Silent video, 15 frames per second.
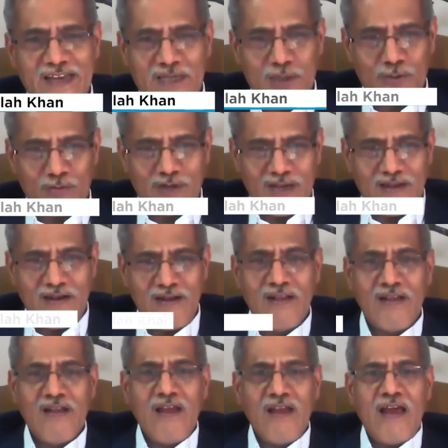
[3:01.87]
as well.
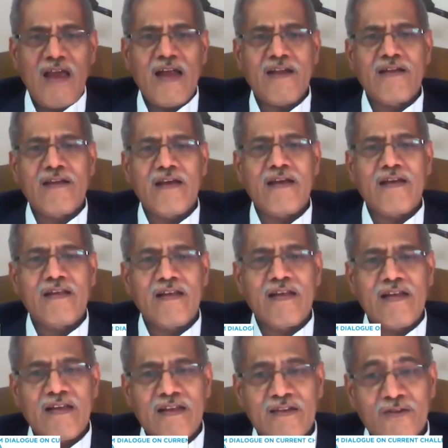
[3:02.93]
And
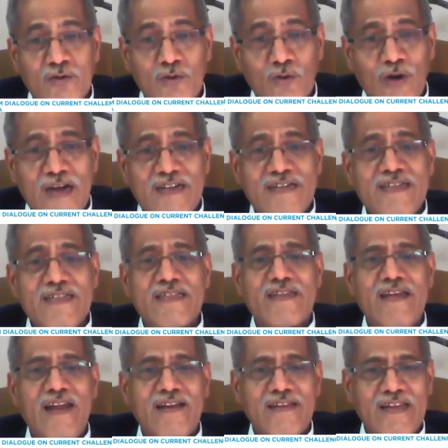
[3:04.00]
to
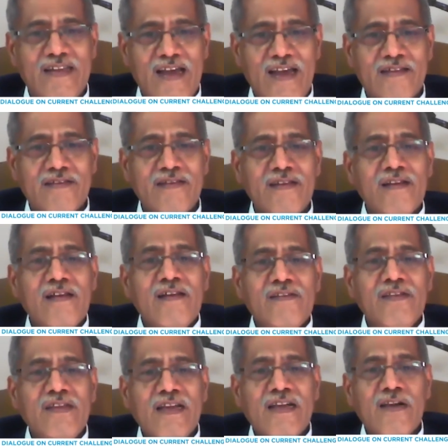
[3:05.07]
understand that,
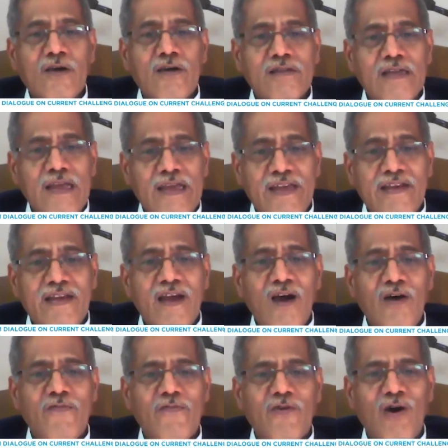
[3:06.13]
the area
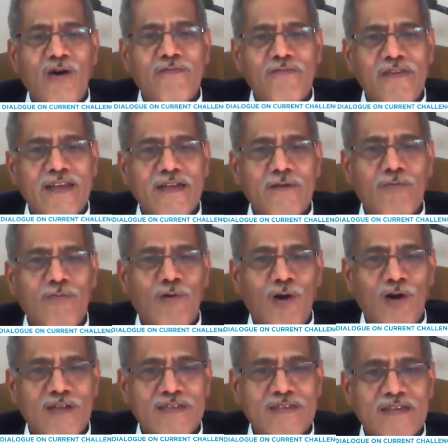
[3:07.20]
of conflict
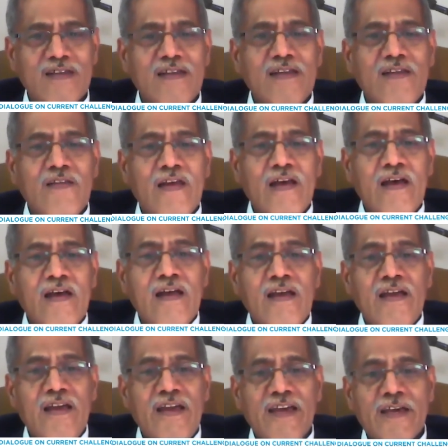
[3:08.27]
was
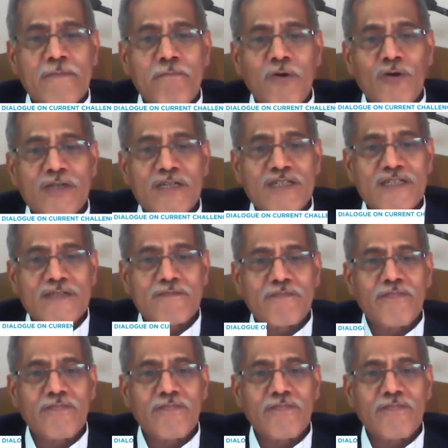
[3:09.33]
airports,